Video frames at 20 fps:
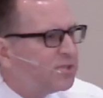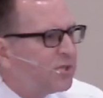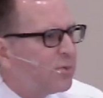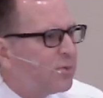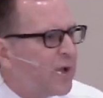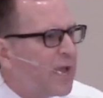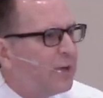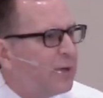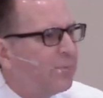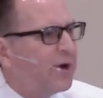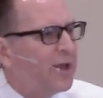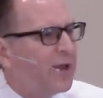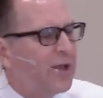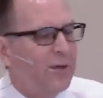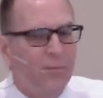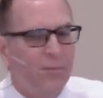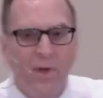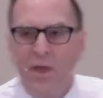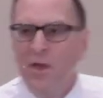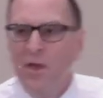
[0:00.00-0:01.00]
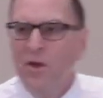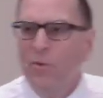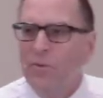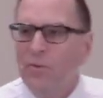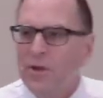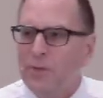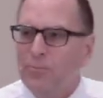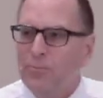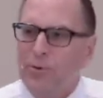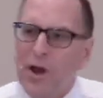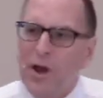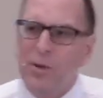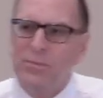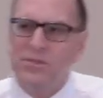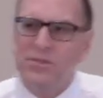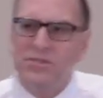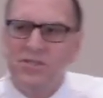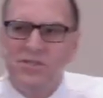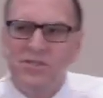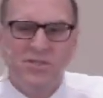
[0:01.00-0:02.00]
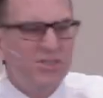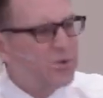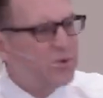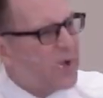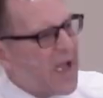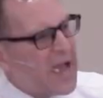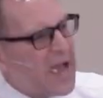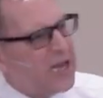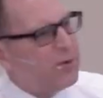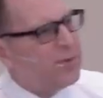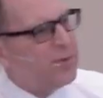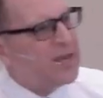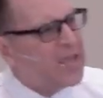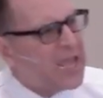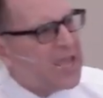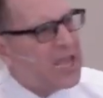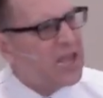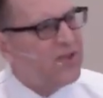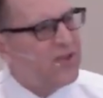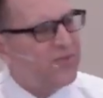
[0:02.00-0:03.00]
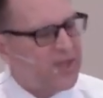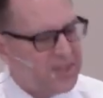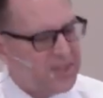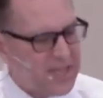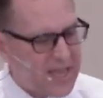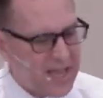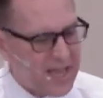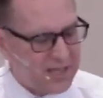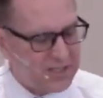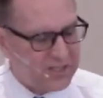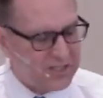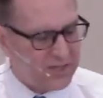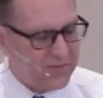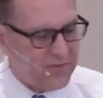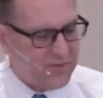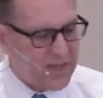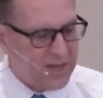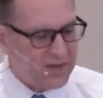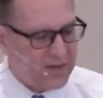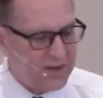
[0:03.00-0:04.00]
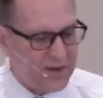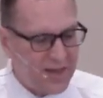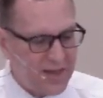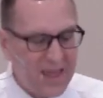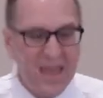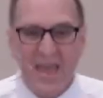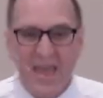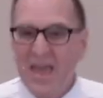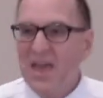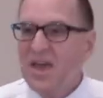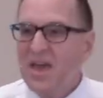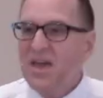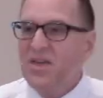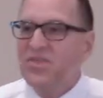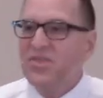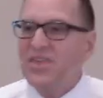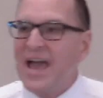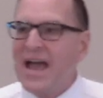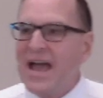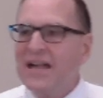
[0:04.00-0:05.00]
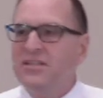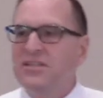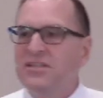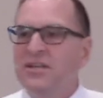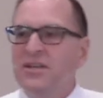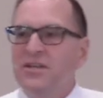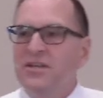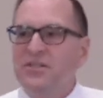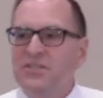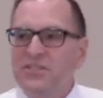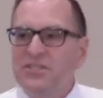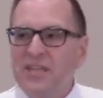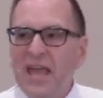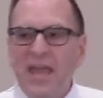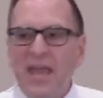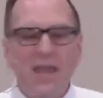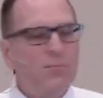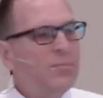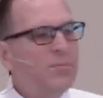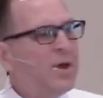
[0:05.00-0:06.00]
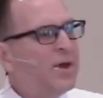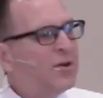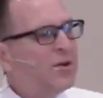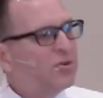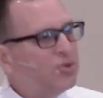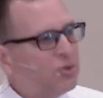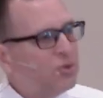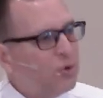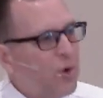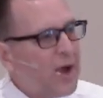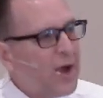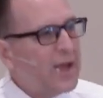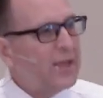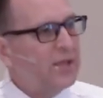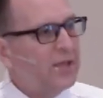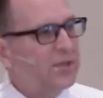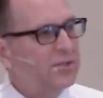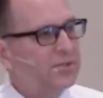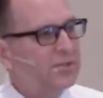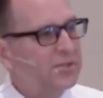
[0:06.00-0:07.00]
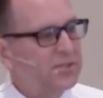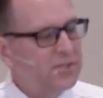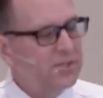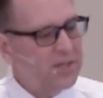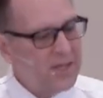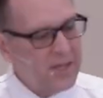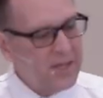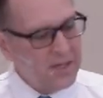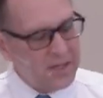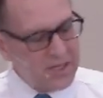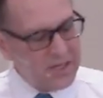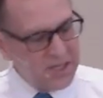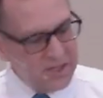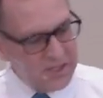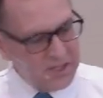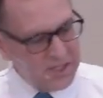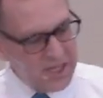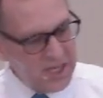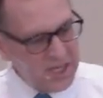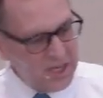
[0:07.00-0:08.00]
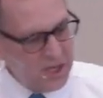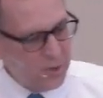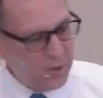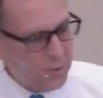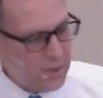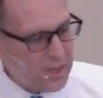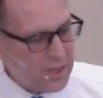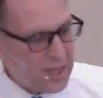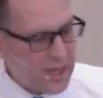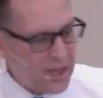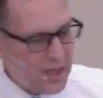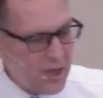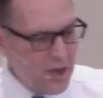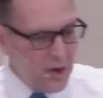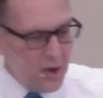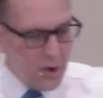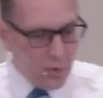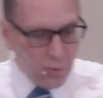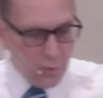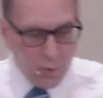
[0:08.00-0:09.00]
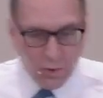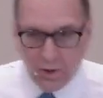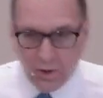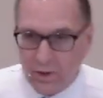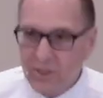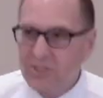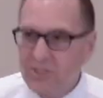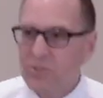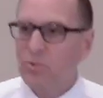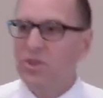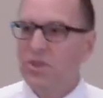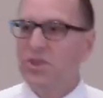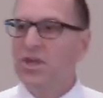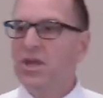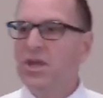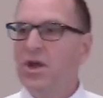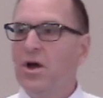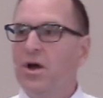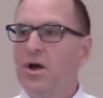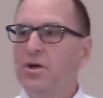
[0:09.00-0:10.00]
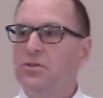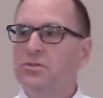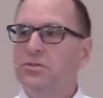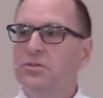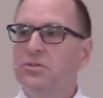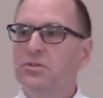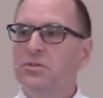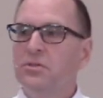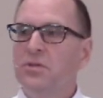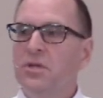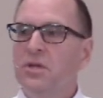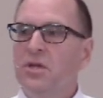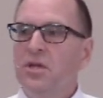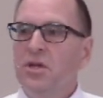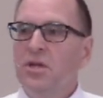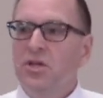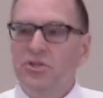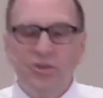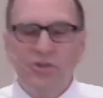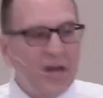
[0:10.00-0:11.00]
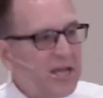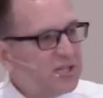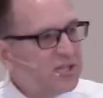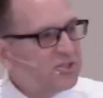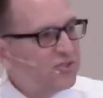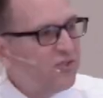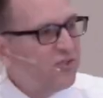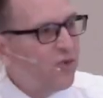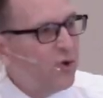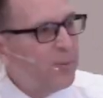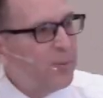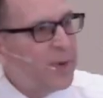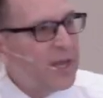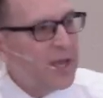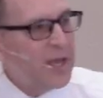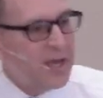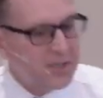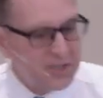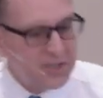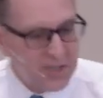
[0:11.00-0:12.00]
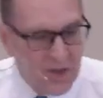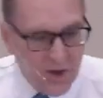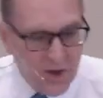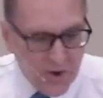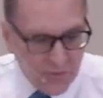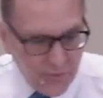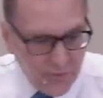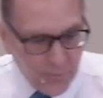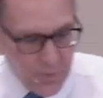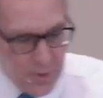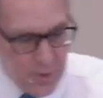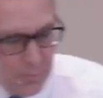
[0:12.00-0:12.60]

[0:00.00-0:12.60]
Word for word: to Abraham, what he promises to Adam and Eve at the exit of Eden. That same Christ continually works within us transforming us from the